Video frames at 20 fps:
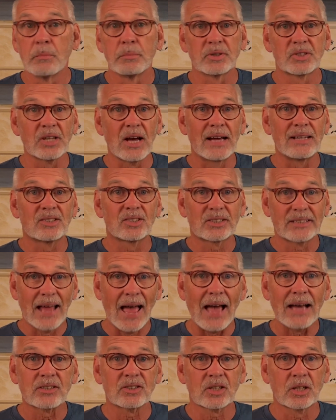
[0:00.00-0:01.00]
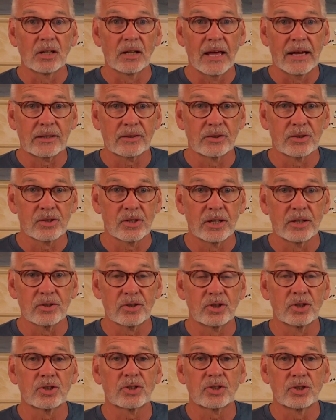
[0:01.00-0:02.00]
Besides tax collectors,
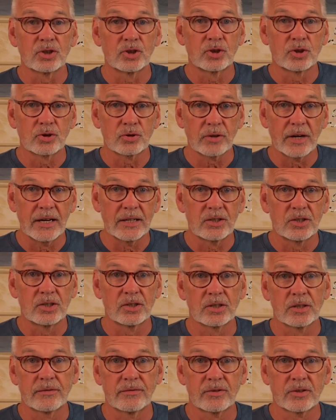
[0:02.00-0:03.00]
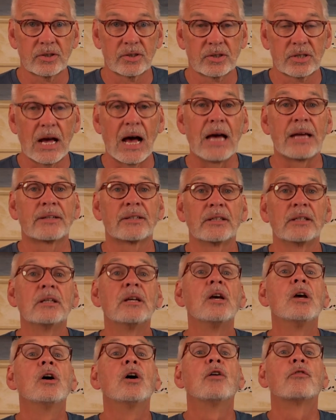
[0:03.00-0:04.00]
there's just the dregs of society